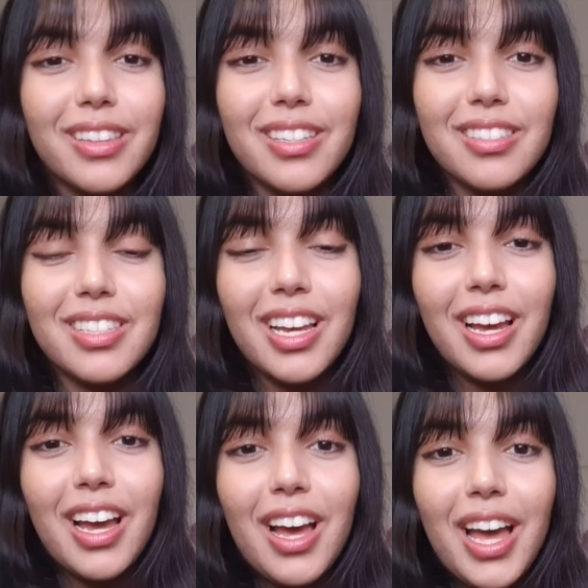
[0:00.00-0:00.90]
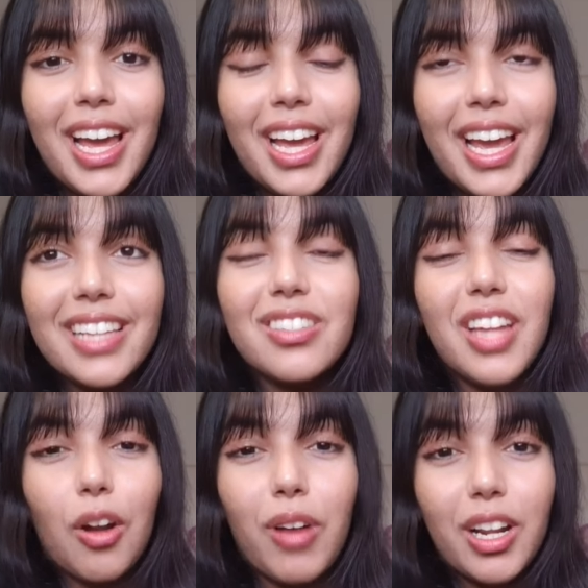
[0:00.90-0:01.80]
this
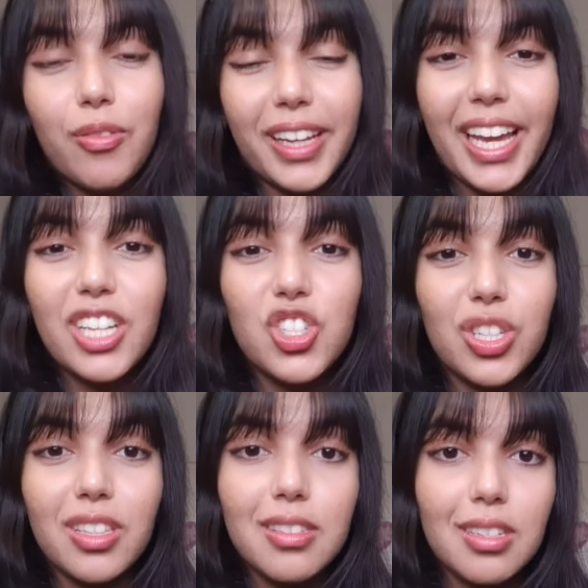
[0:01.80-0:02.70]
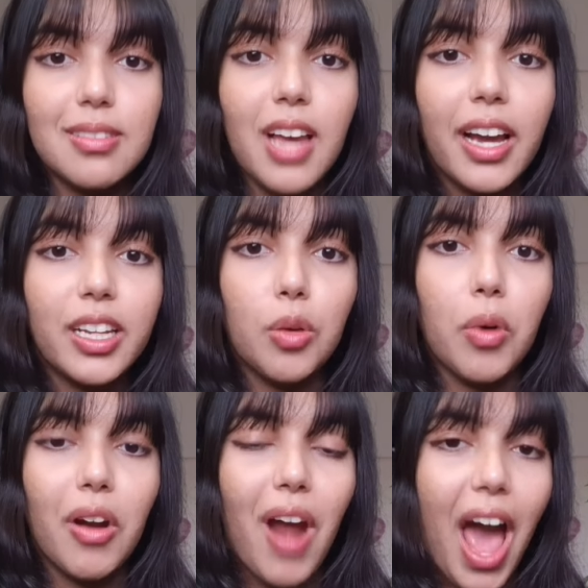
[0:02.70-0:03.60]
instant gratification society where